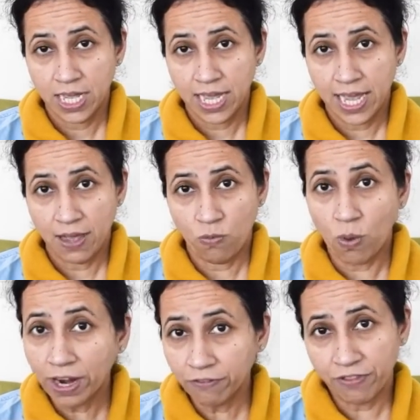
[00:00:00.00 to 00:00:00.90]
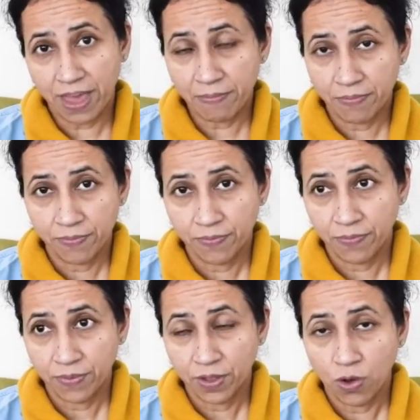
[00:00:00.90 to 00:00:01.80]
one of them
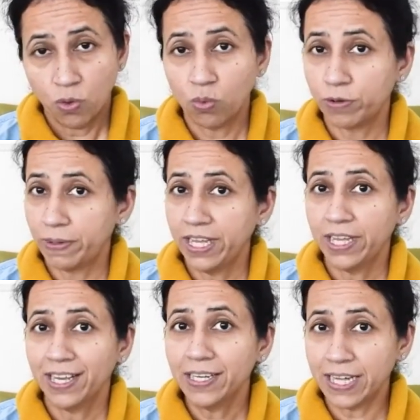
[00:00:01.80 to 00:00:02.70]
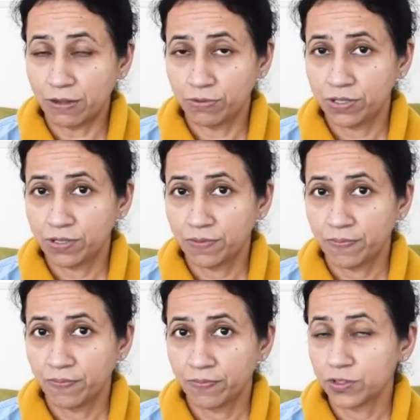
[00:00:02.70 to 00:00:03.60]
would be Downs.
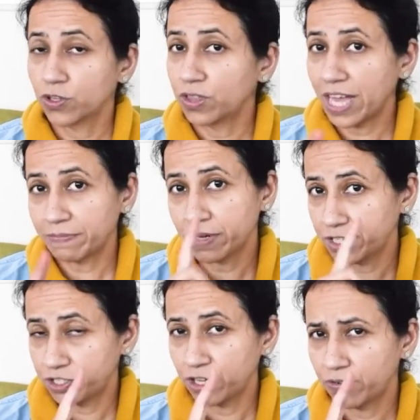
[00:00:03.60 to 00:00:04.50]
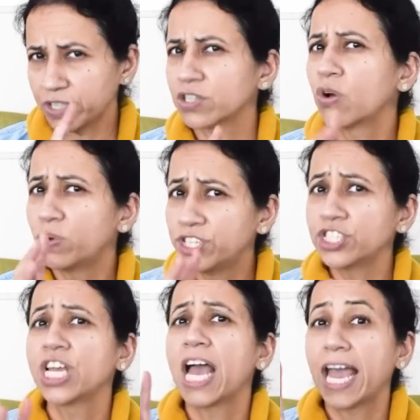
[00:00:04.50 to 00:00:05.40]
So that much is your risk, which is
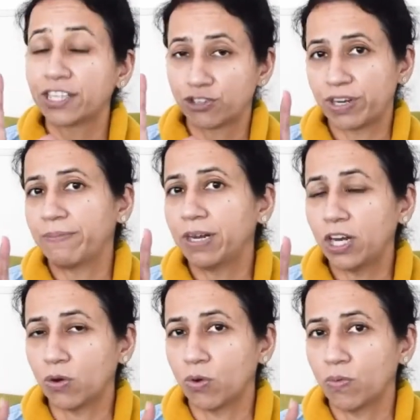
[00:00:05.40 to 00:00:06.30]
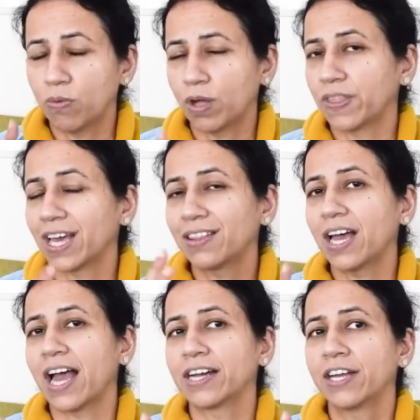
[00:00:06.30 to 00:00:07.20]
extremely low. On the other
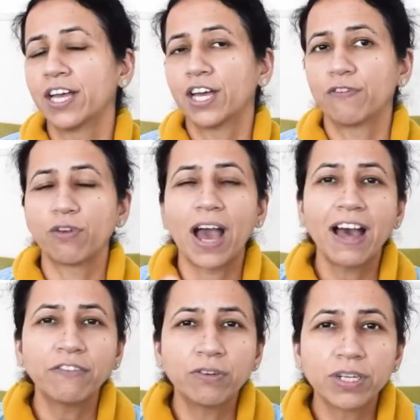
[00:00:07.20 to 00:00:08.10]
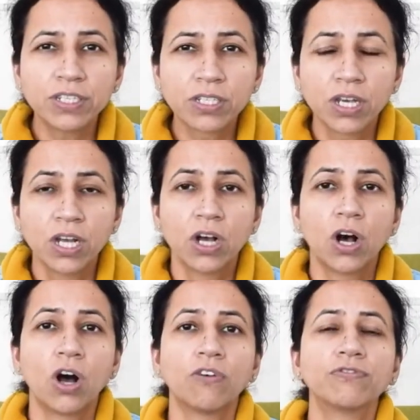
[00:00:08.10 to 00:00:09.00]
hand, if you have a risk
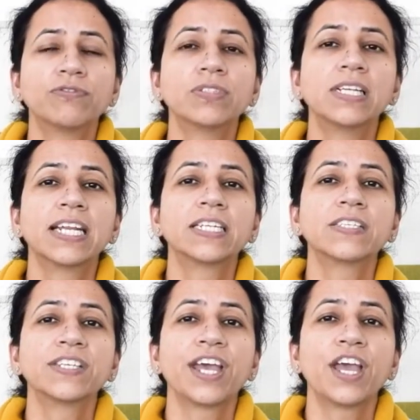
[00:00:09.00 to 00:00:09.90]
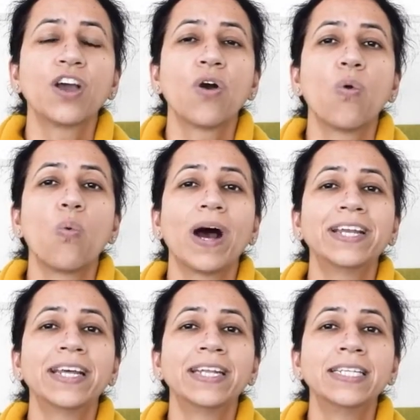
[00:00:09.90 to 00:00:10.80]
of, let us say, 1
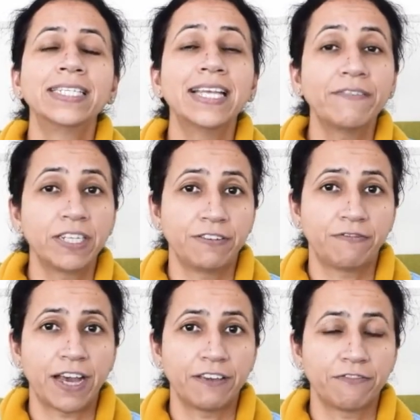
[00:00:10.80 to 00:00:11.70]
in 75,